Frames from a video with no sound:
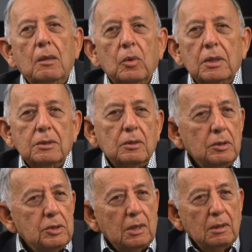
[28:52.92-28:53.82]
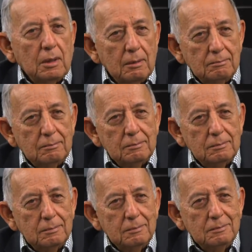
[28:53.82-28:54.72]
What is their agenda?
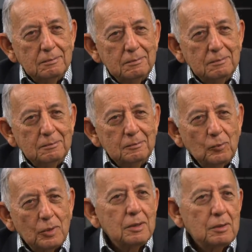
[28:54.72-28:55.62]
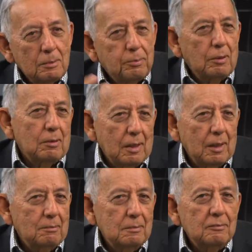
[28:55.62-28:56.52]
What is their
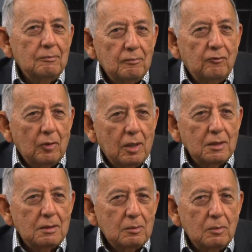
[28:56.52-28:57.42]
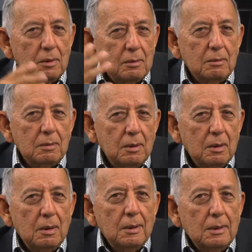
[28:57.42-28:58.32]
program for us? What
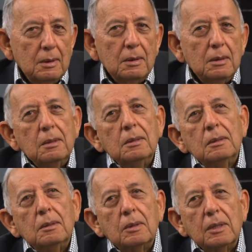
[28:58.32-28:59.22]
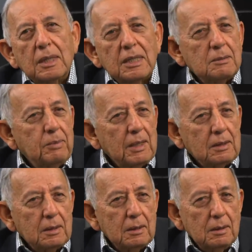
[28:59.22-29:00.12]
what do they
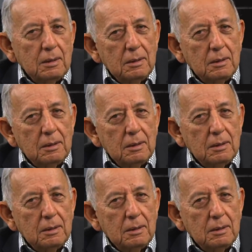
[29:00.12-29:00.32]
expect